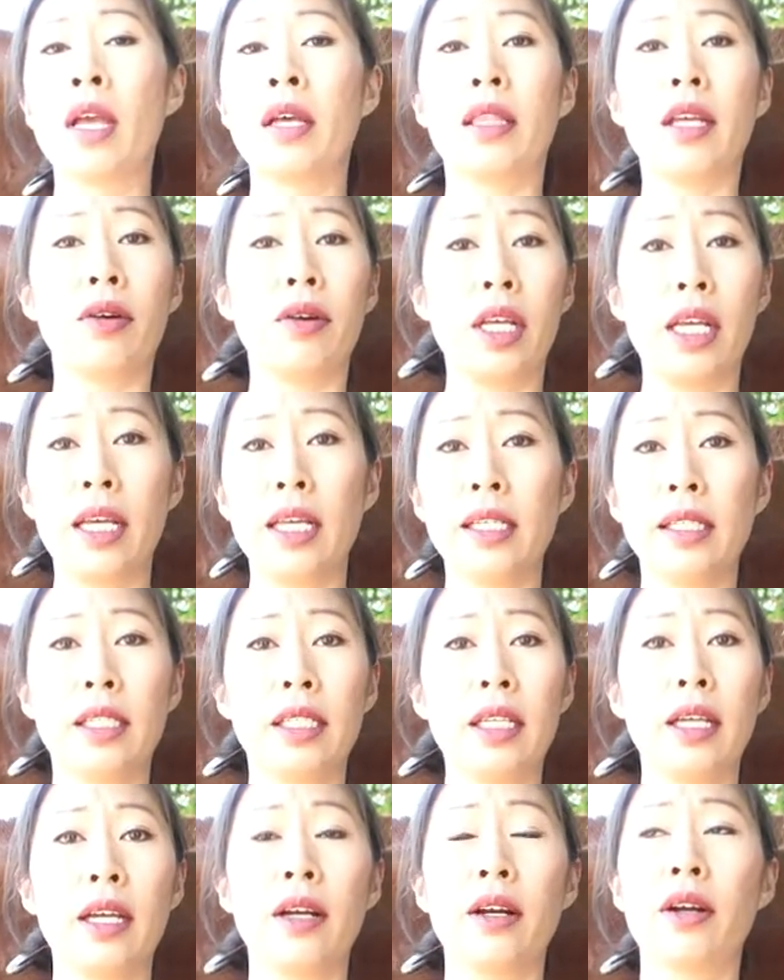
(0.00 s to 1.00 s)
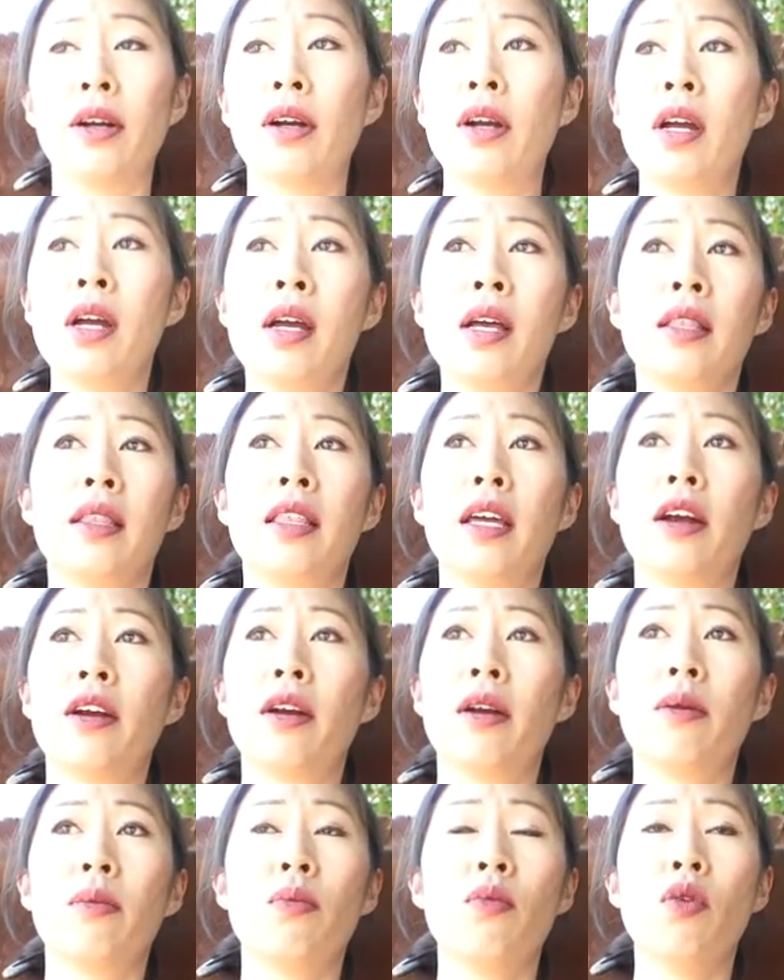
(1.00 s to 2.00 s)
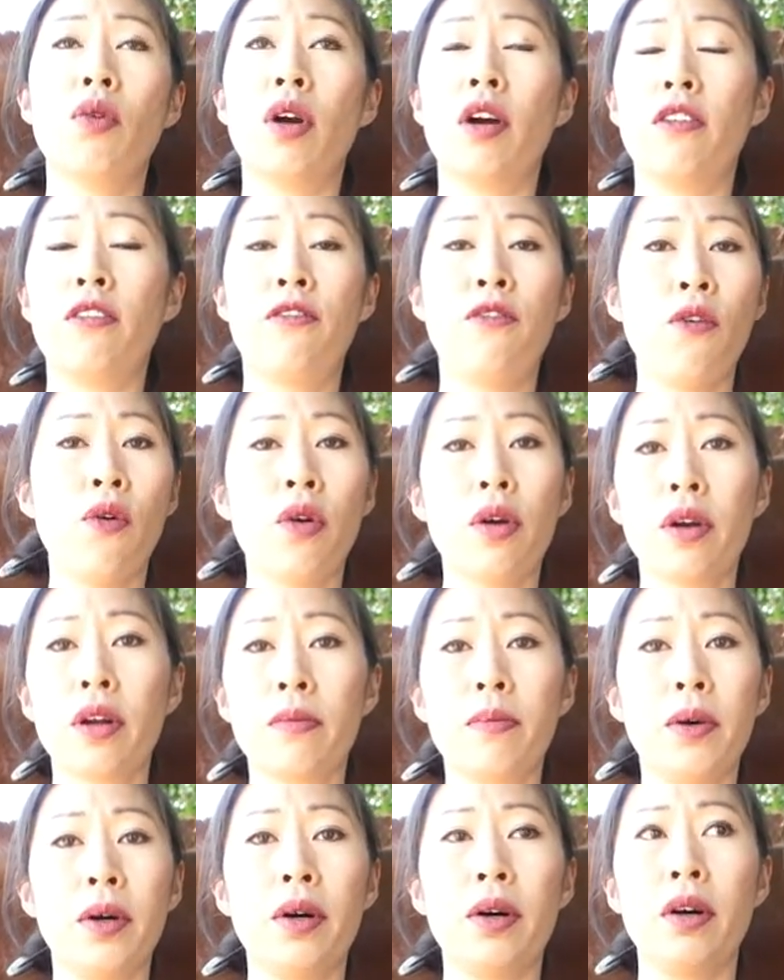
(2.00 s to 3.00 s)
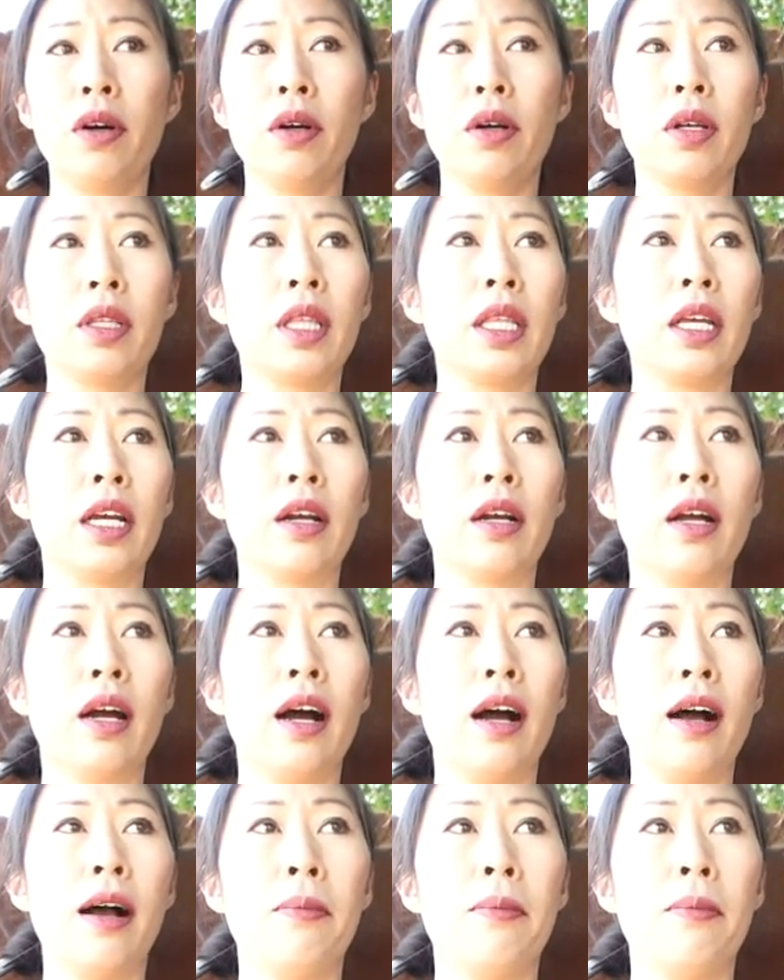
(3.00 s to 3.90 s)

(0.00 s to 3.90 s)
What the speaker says: they're easier, they're more affordable, they're